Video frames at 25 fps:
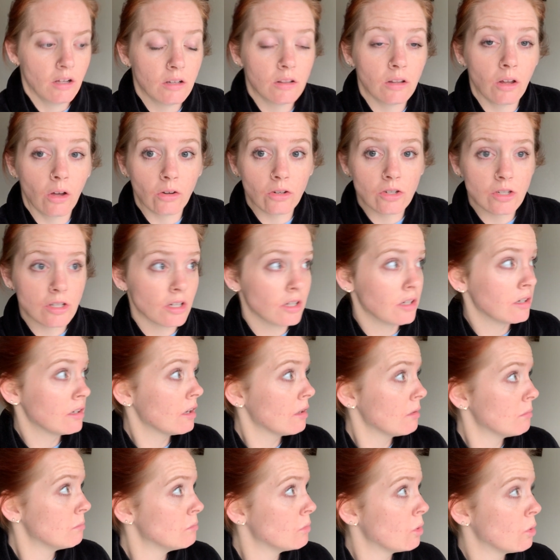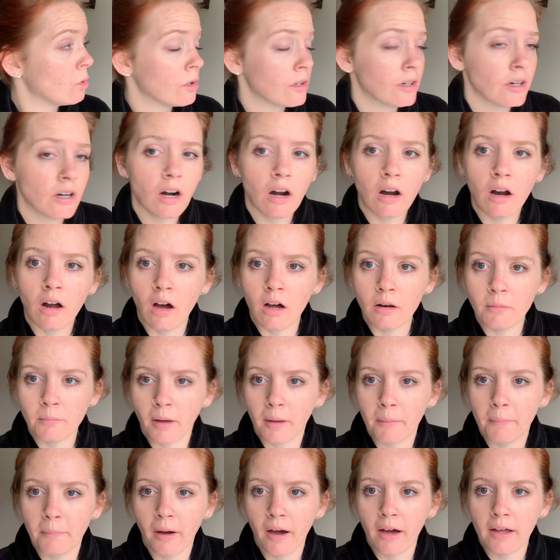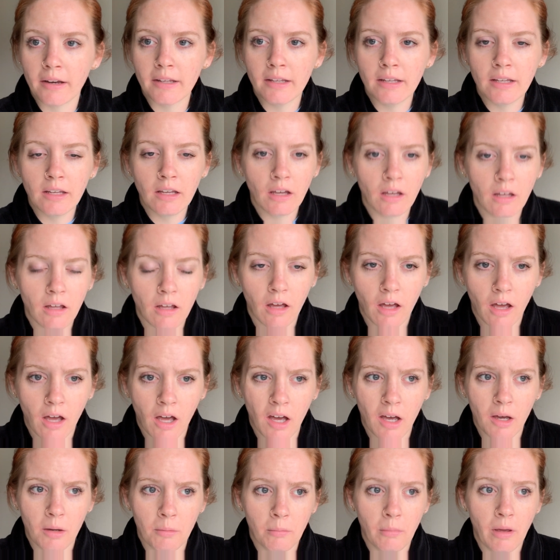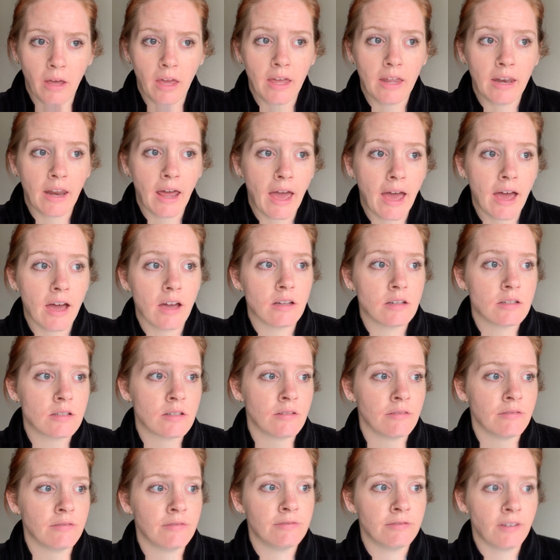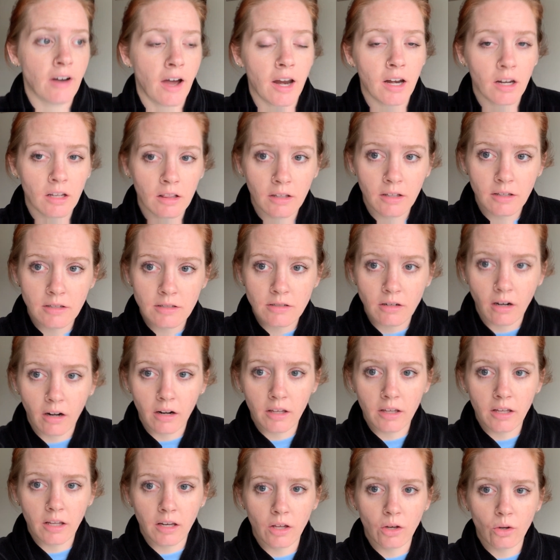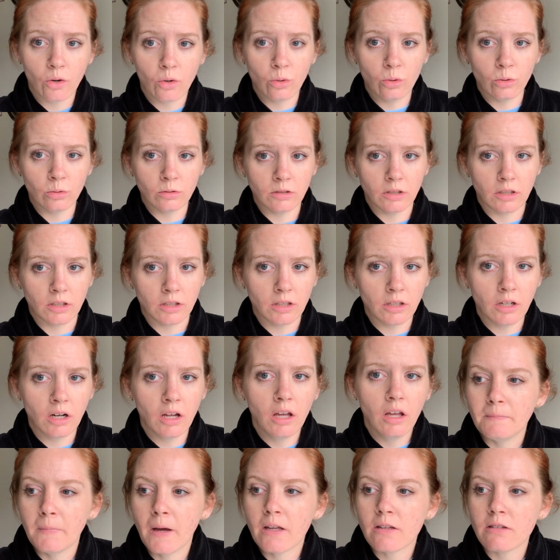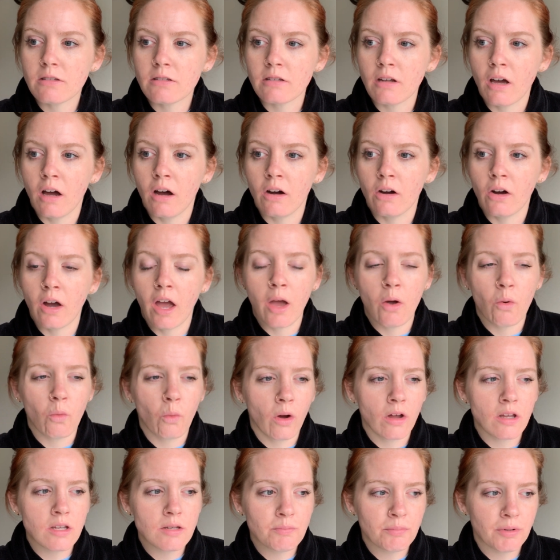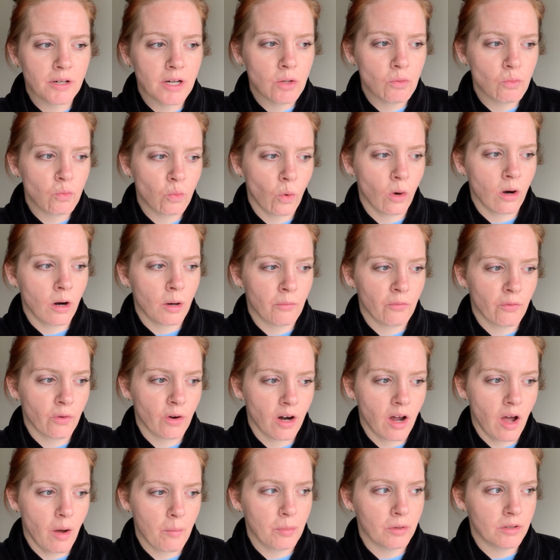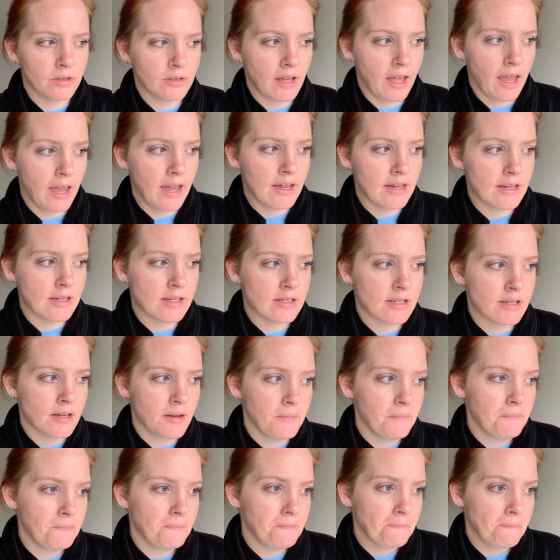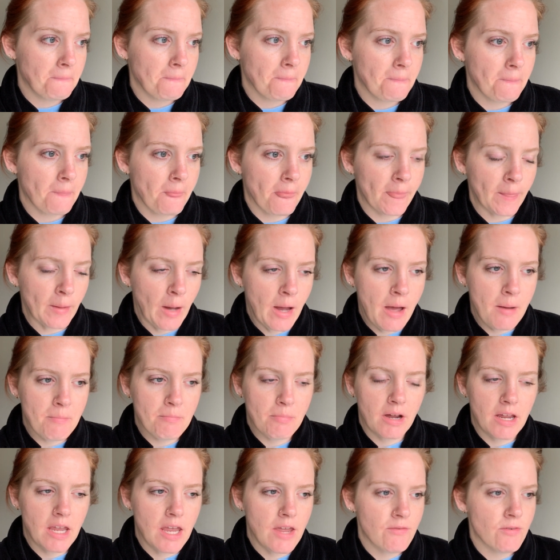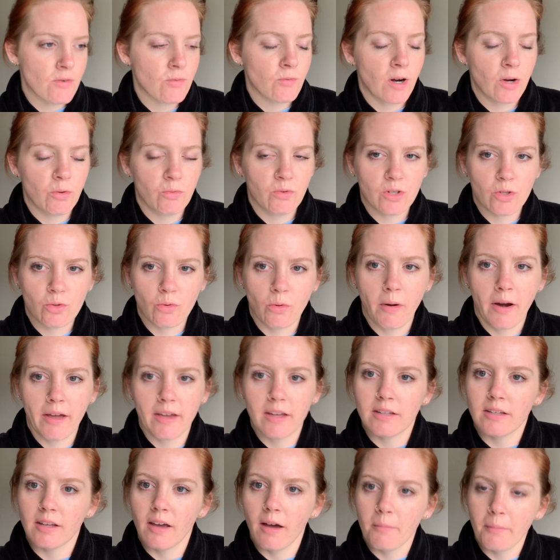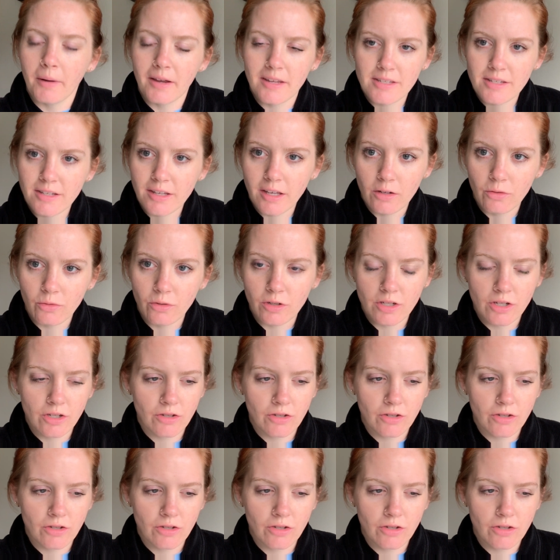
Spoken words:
lotion more on my body. It has finally started getting cooler. So it was pretty warm for a couple days. But even when it was warm, I could tell my skin was